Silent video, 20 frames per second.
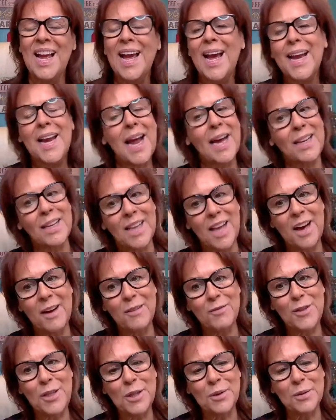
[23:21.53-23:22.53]
And I
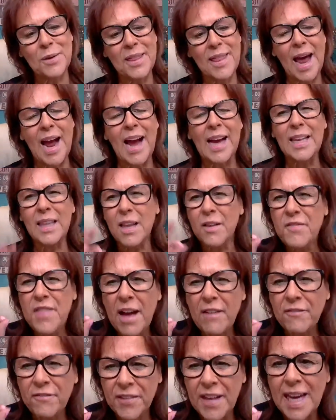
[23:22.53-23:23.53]
love doing that. I love
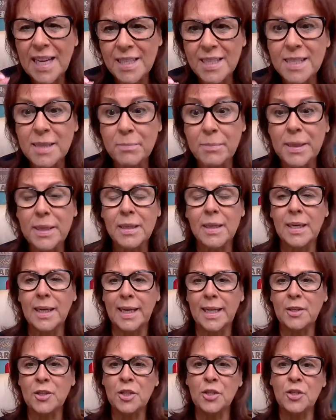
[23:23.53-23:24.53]
that
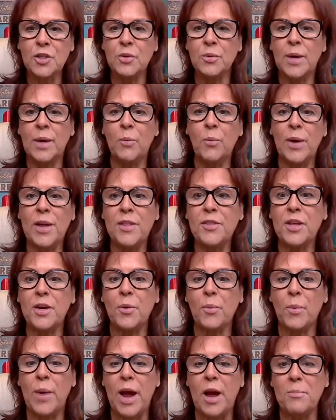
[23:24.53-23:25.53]
flexibility to do it with and
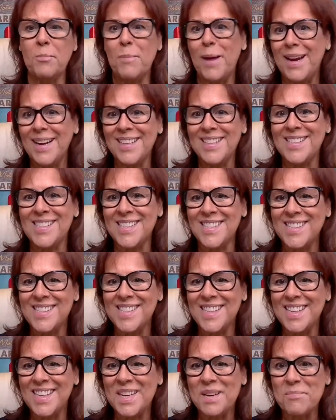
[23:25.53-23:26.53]
around my
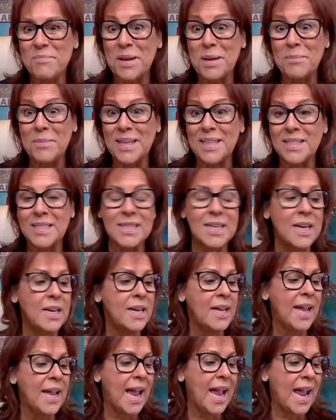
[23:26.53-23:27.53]
existing commitments
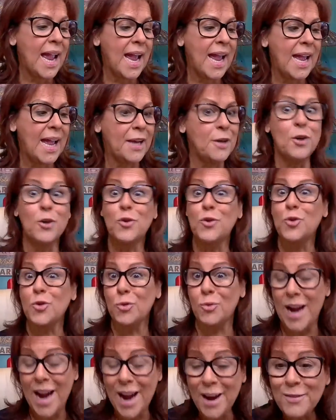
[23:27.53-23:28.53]
and
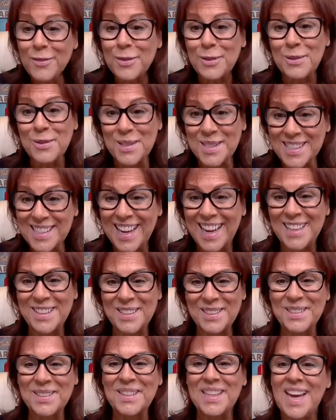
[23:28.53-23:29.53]
travel
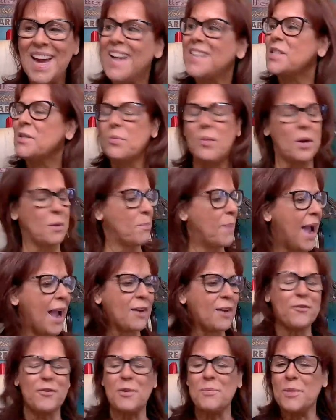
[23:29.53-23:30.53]
schedule. Yes, we're
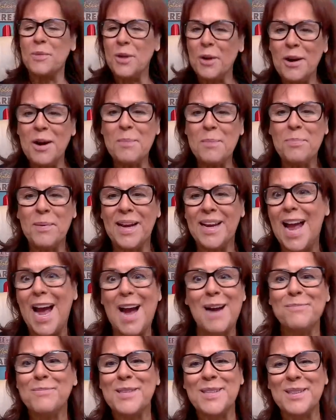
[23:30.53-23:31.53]
back from Europe and
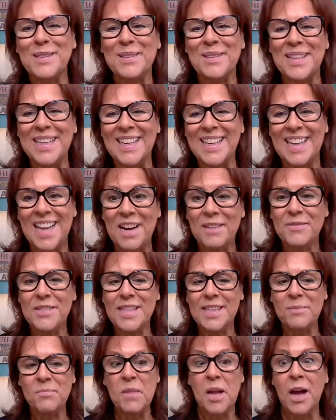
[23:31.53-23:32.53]
absolutely loved
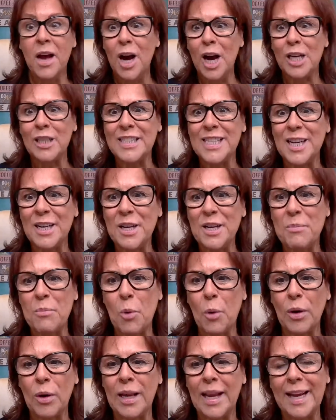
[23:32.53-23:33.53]
it. I'll tell you
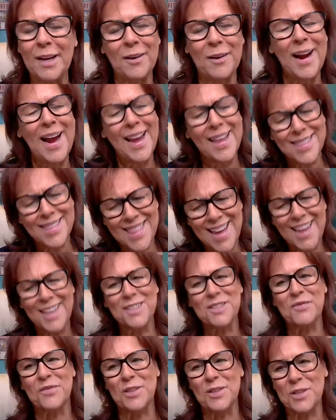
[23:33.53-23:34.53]
more later. Hey,
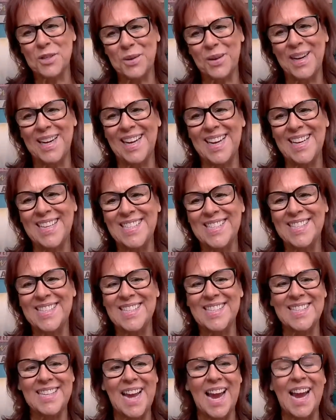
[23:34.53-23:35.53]
thanks for joining us
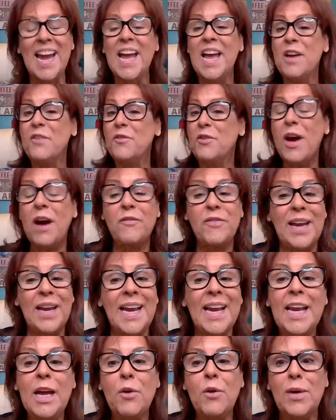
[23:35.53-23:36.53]
today. If you have
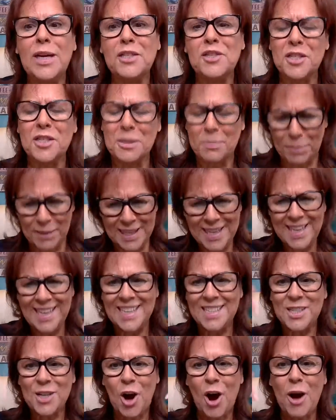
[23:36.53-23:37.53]
any questions,
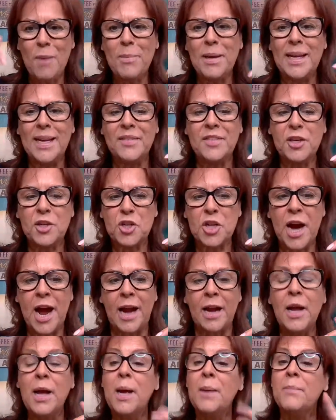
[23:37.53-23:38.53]
please comment in the
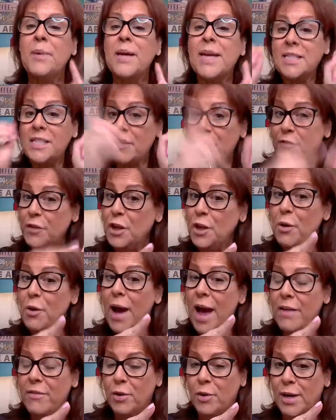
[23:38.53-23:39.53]
chat because if you
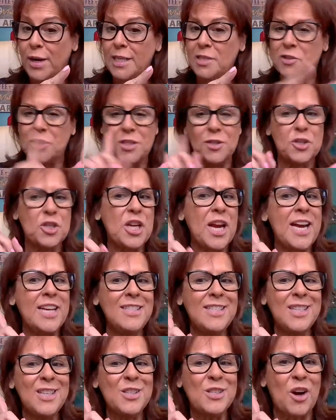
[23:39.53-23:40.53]
have a question,
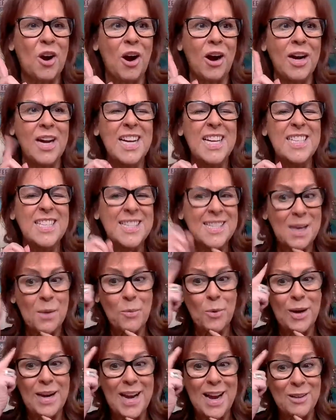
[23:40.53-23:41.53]
chances are
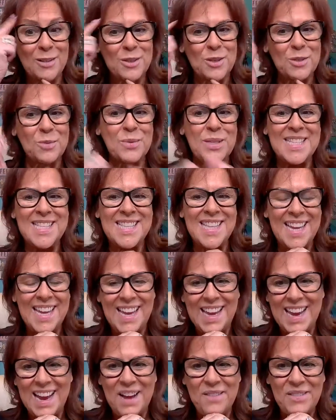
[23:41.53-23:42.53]
someone else was
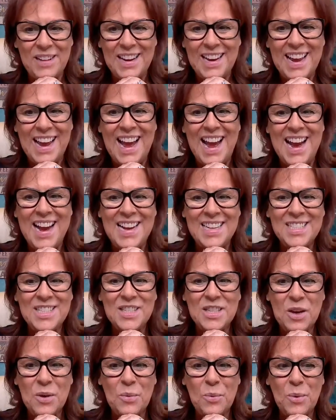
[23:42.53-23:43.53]
thinking of it
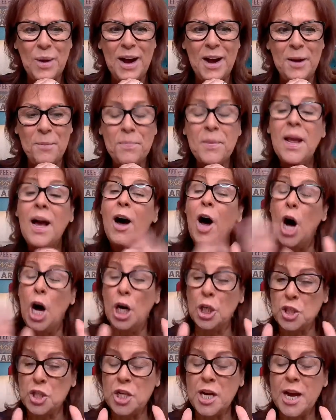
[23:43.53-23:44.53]
as well.
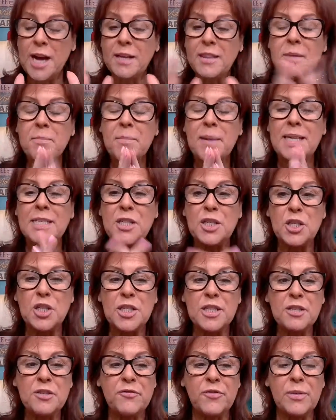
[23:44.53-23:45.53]
I'll check the
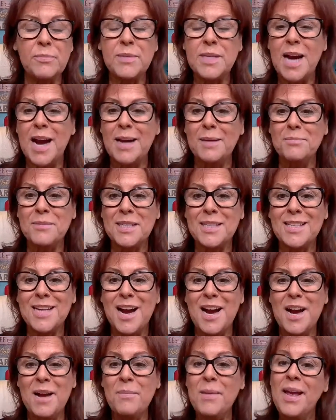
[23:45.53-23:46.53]
messages from time to
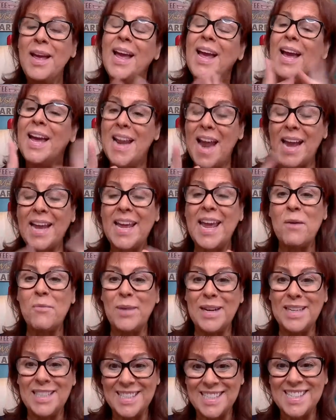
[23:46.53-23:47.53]
time, and I can't
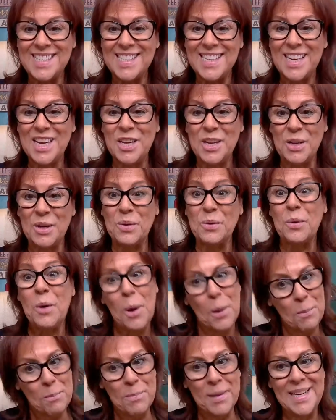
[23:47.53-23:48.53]
wait to see you
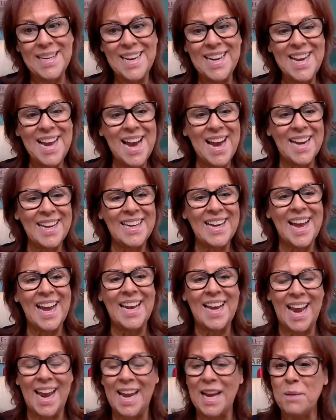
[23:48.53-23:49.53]
Monday night
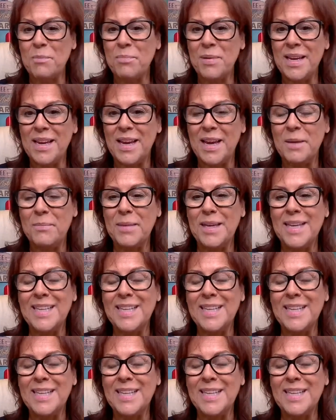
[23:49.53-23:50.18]
at 8 p.m.